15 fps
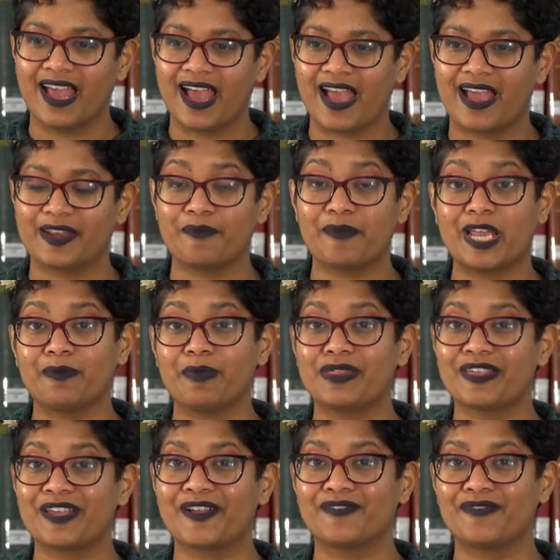And it made me
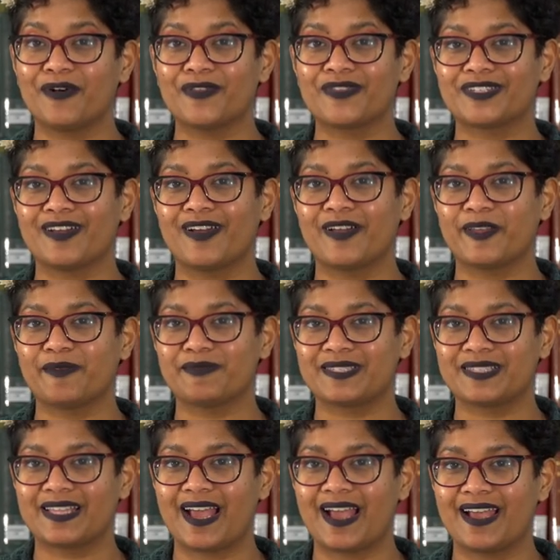think of all the
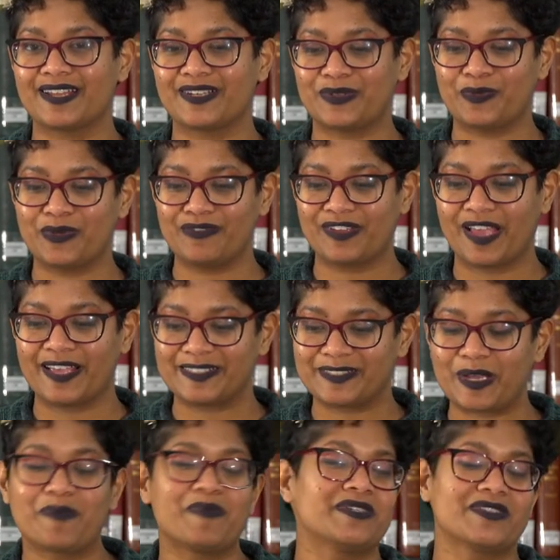times that we've
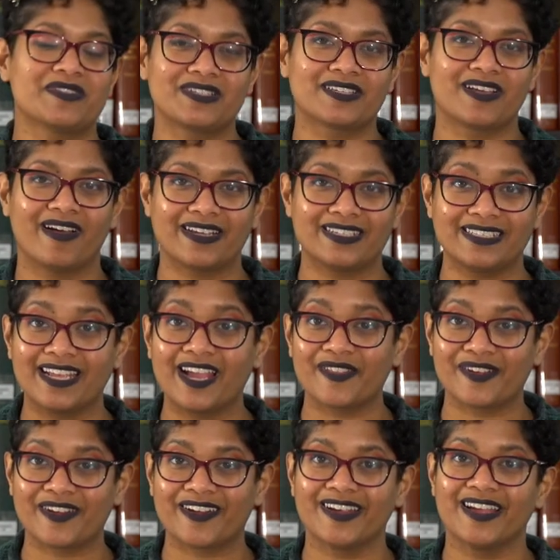gazed up into the sky
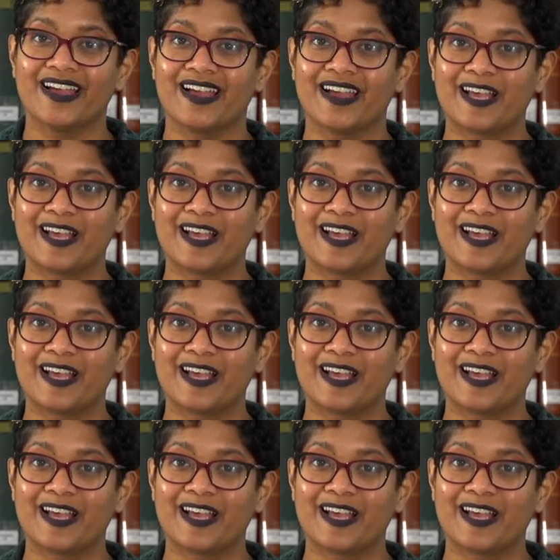together,